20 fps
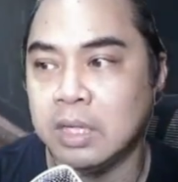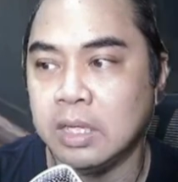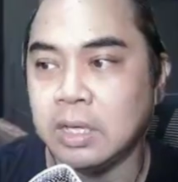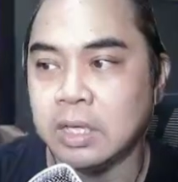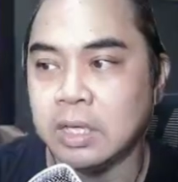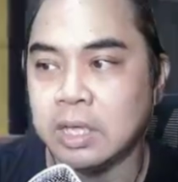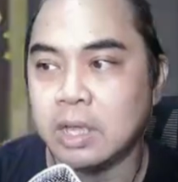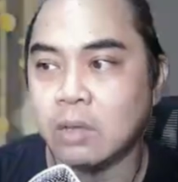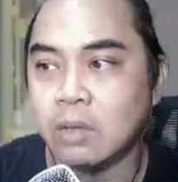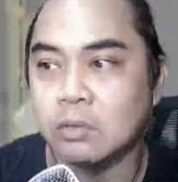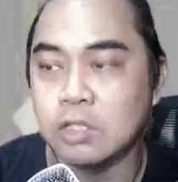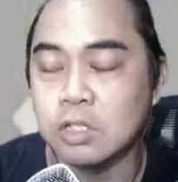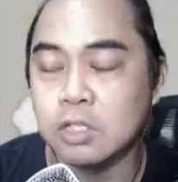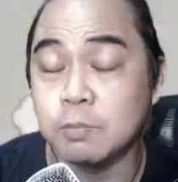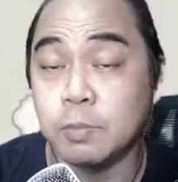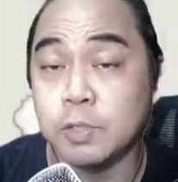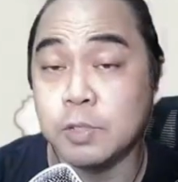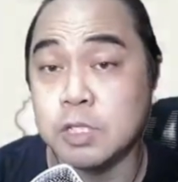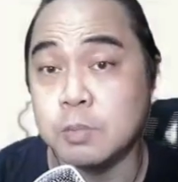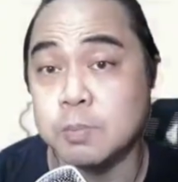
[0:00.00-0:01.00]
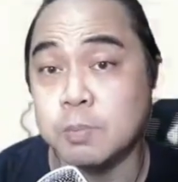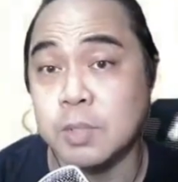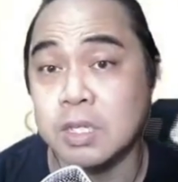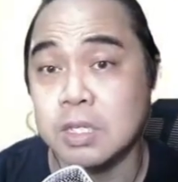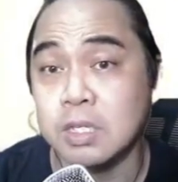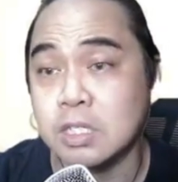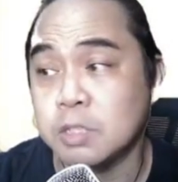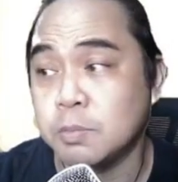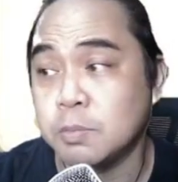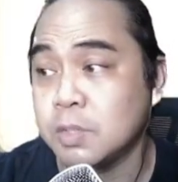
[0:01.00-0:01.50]
account,
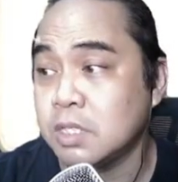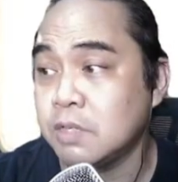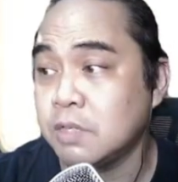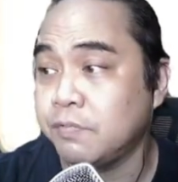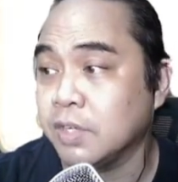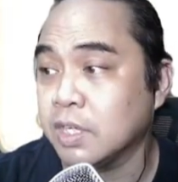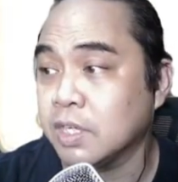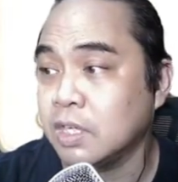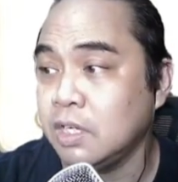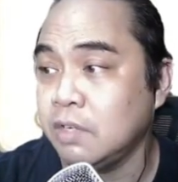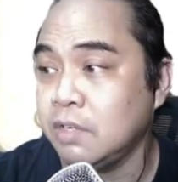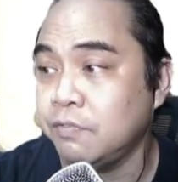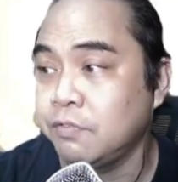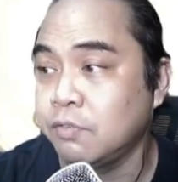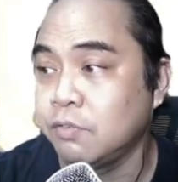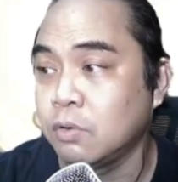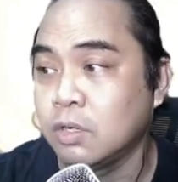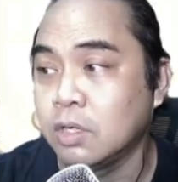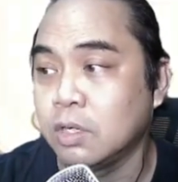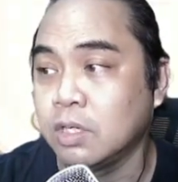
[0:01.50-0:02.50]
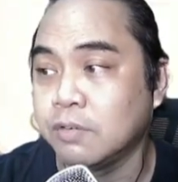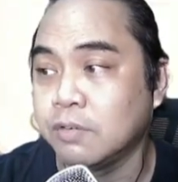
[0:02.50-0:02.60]
specifically for the